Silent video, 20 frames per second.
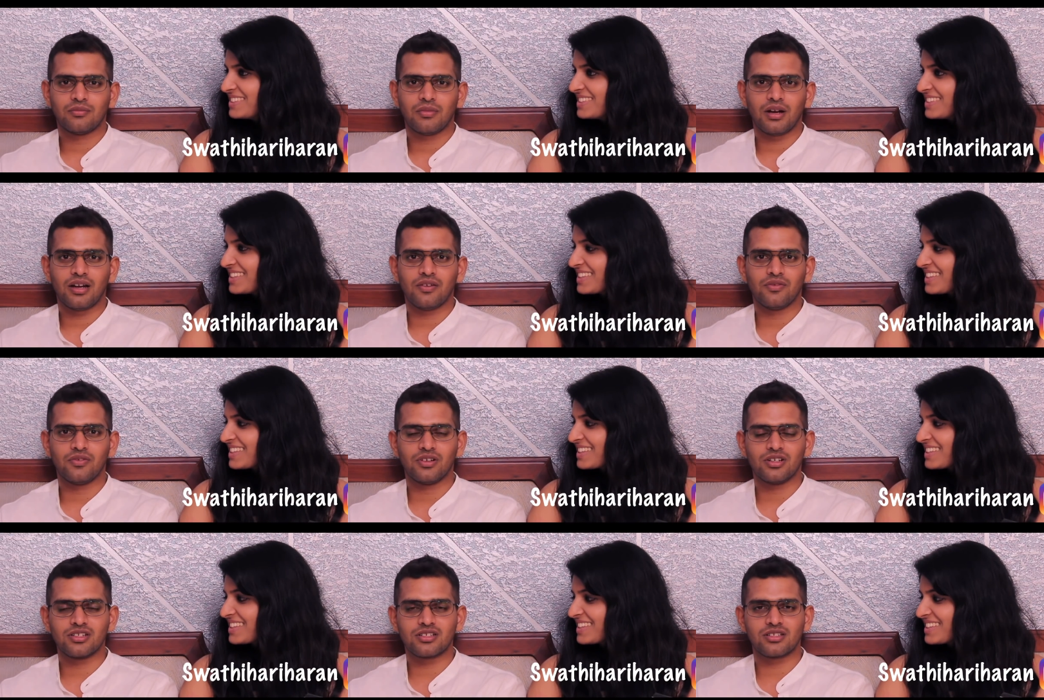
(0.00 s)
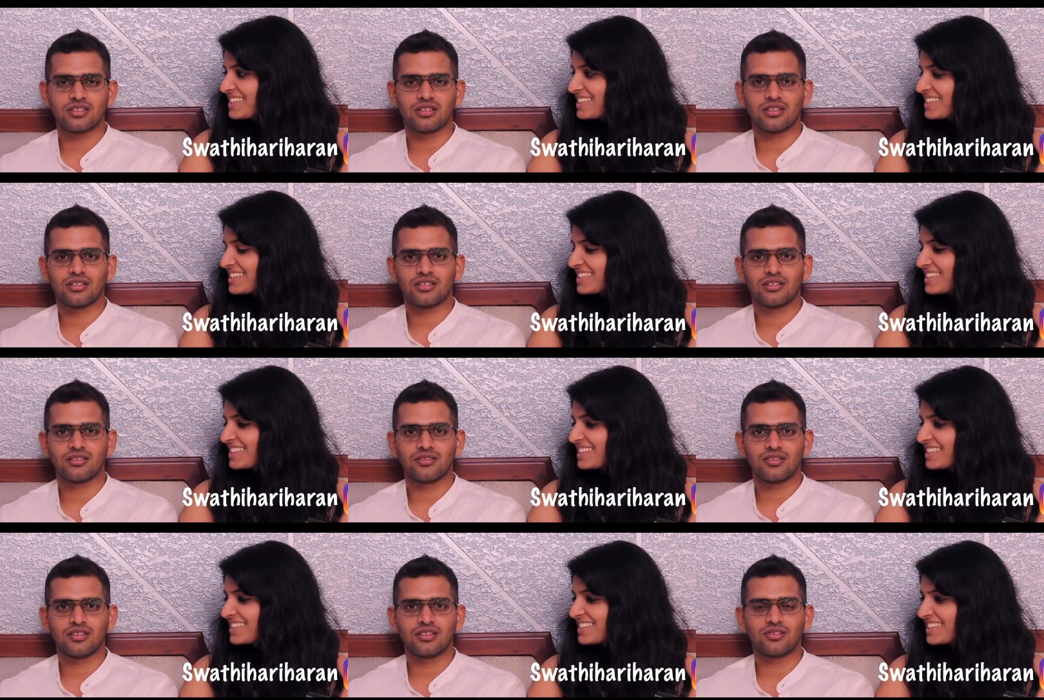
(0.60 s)
Speaker 1: My
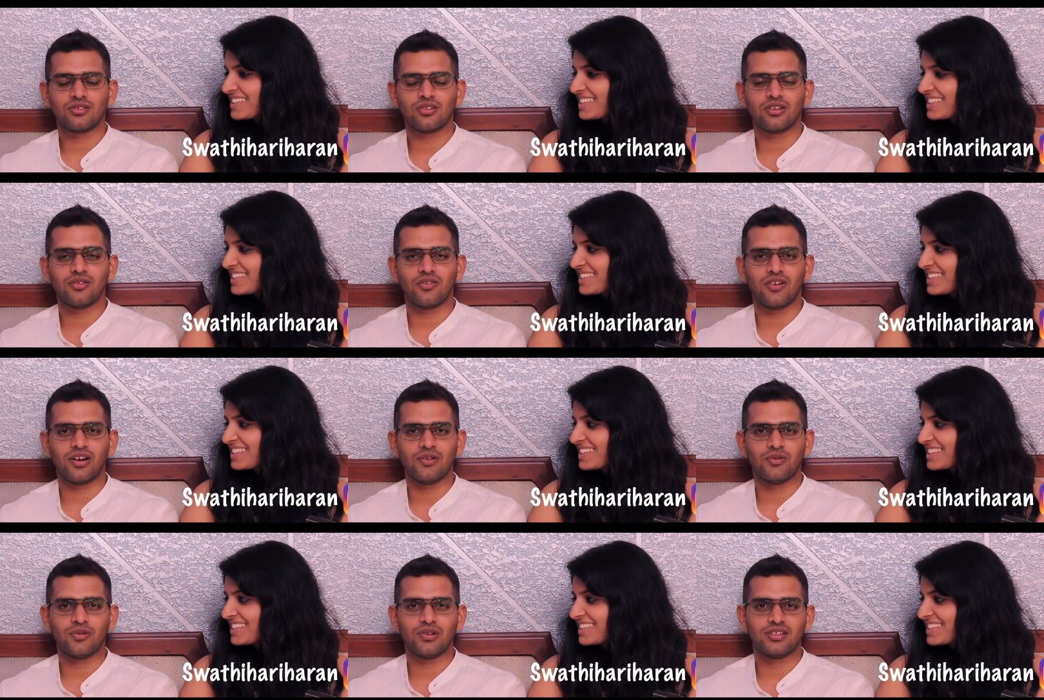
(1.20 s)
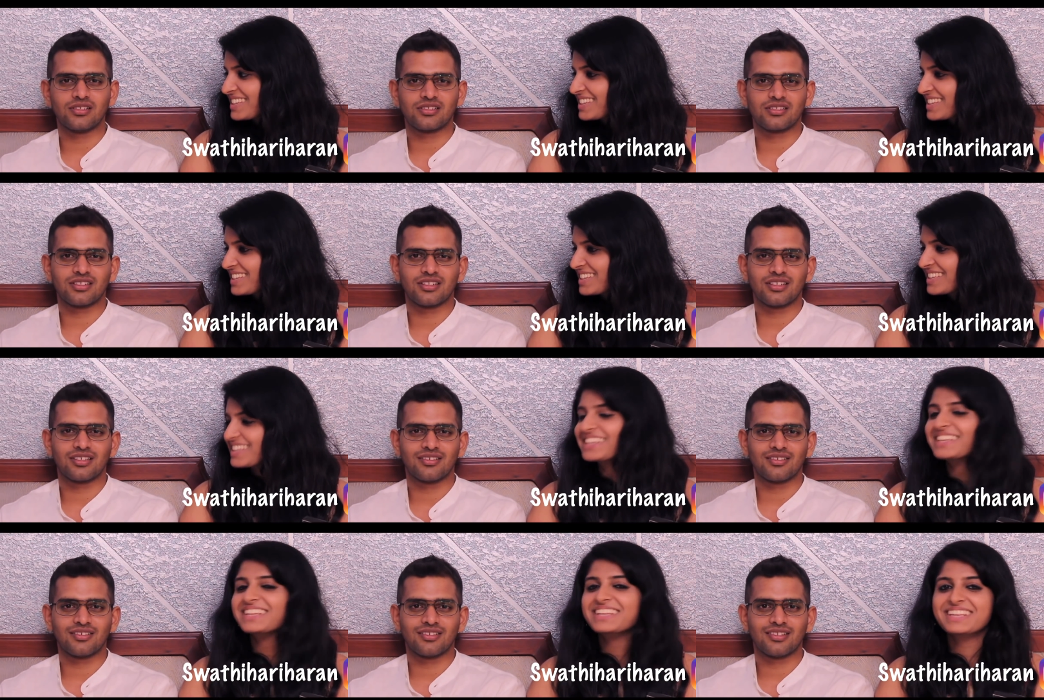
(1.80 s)
version. There is only one
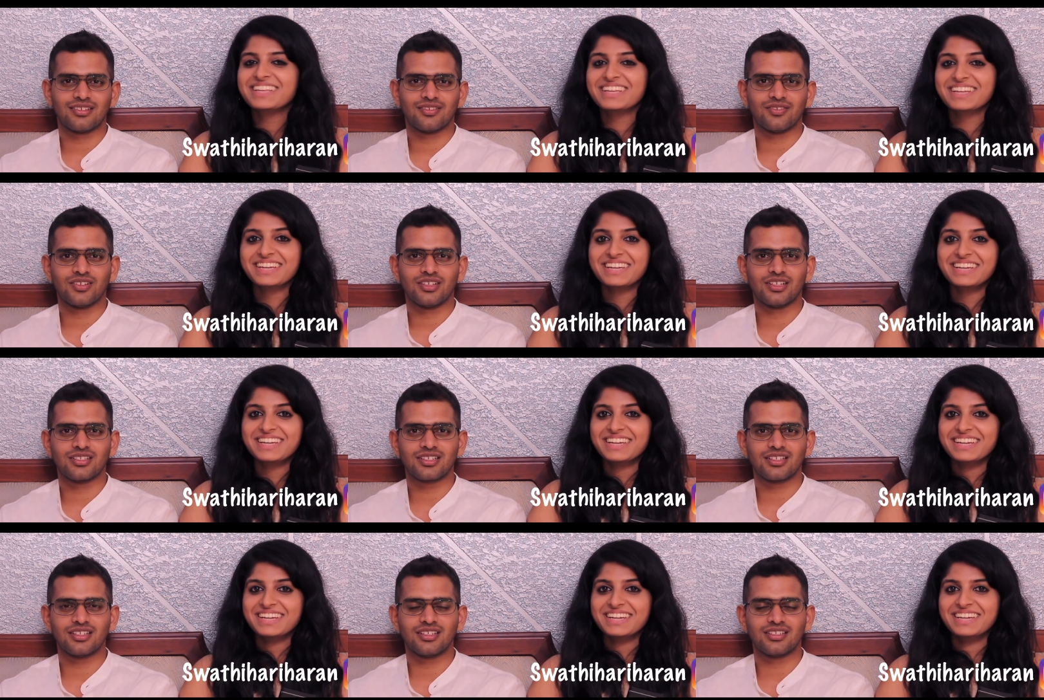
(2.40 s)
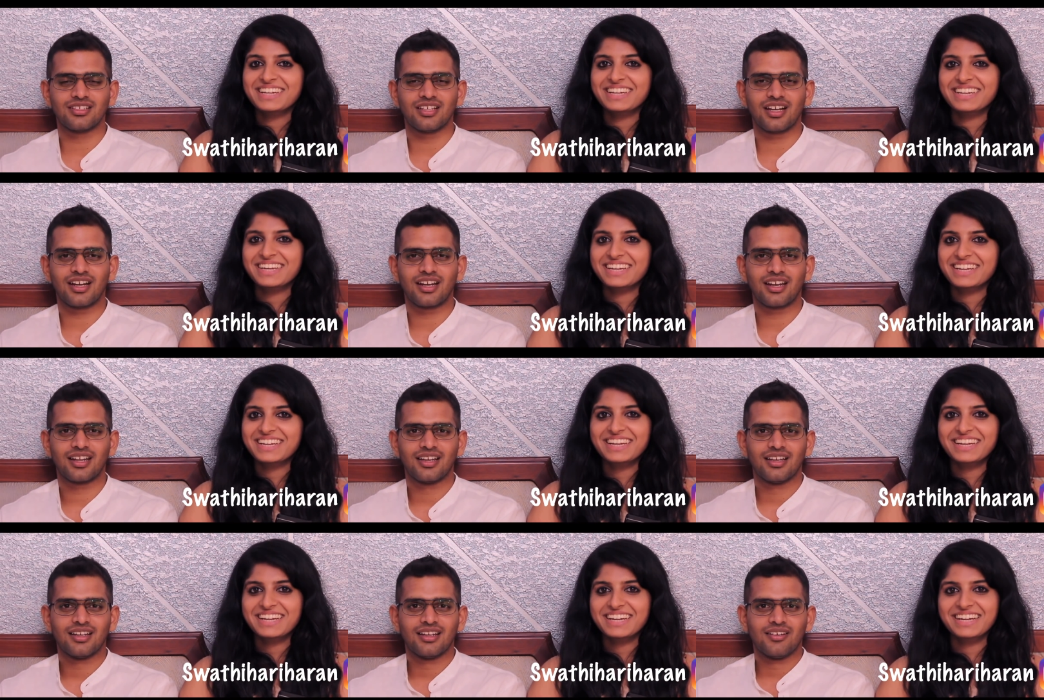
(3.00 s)
version. The, the version is
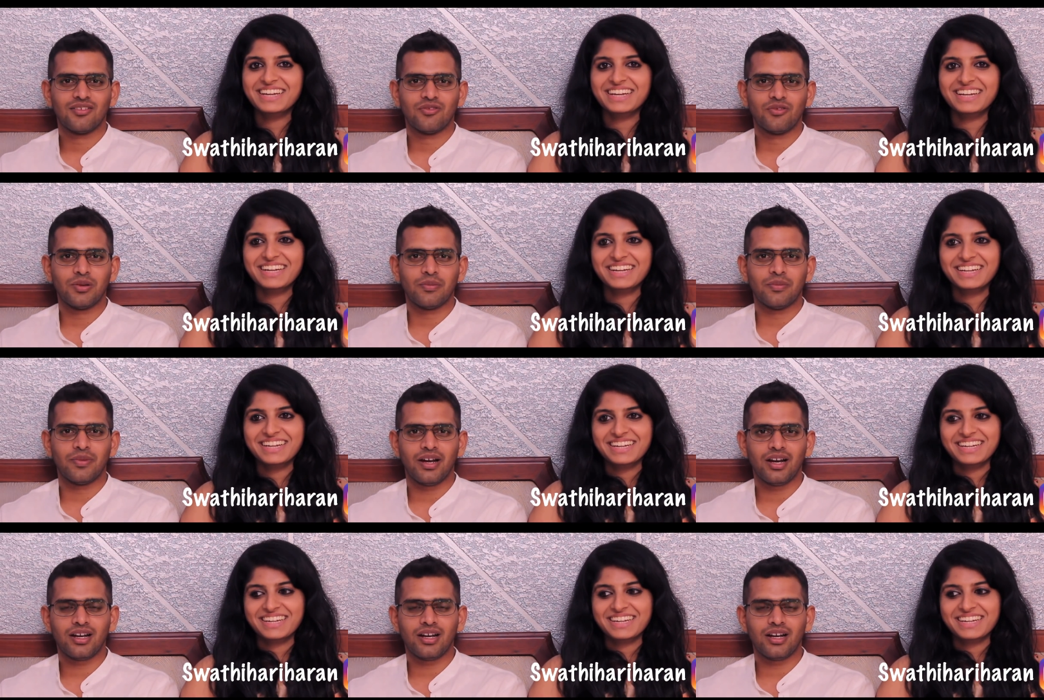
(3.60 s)
that we